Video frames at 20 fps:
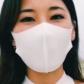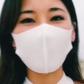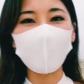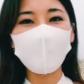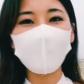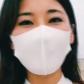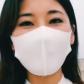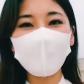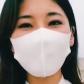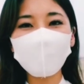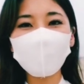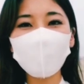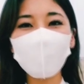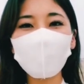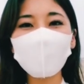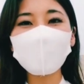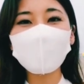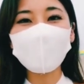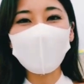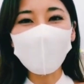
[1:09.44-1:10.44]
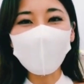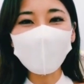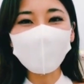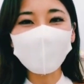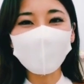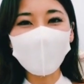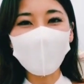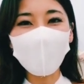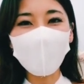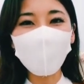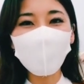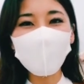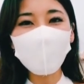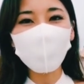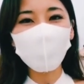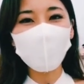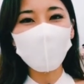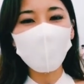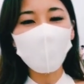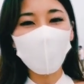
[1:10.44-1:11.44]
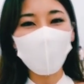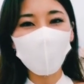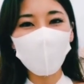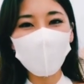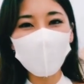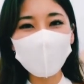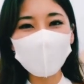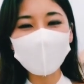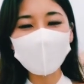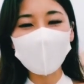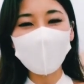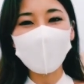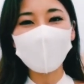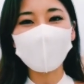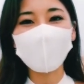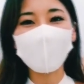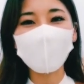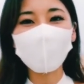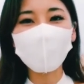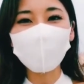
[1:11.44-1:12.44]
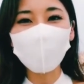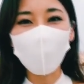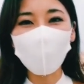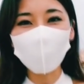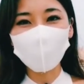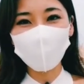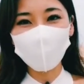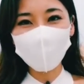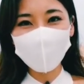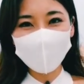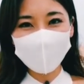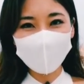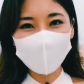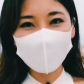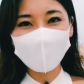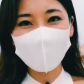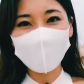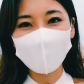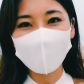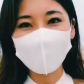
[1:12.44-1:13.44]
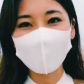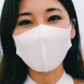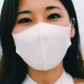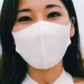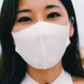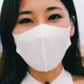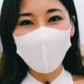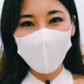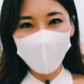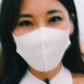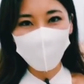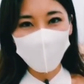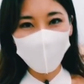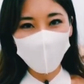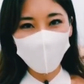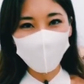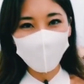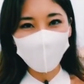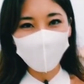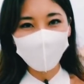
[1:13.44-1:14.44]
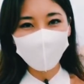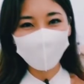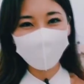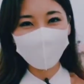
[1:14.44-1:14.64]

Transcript: they happen from around the globe. Subscribe to Bloomberg Quick Take now for insight in an instant.